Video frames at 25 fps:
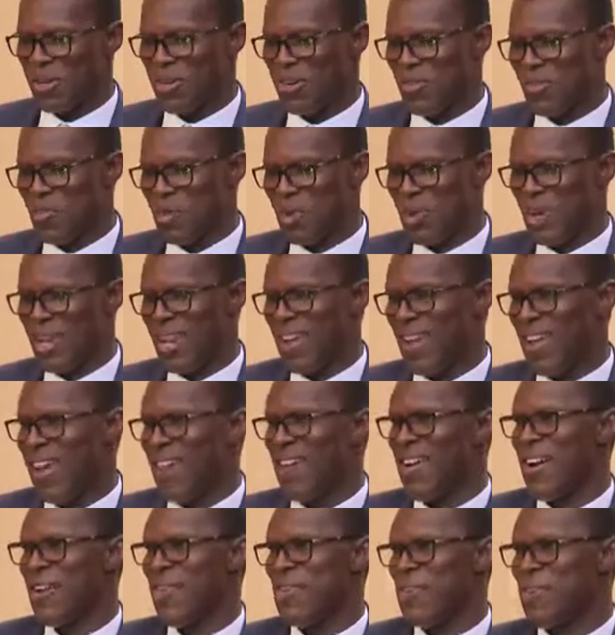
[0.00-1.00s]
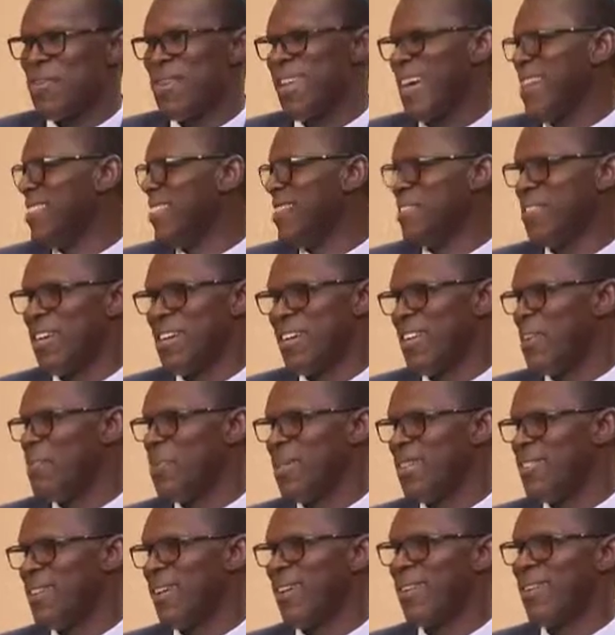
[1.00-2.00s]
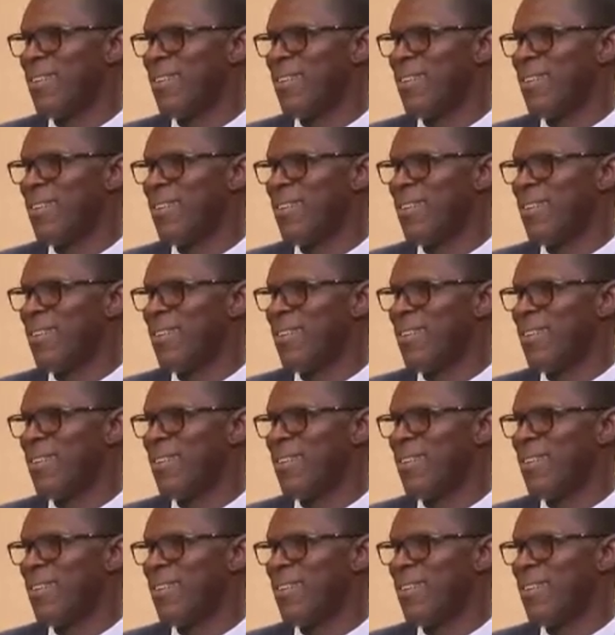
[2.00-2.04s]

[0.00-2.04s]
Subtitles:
of Wole Araromi Nigeria Limited,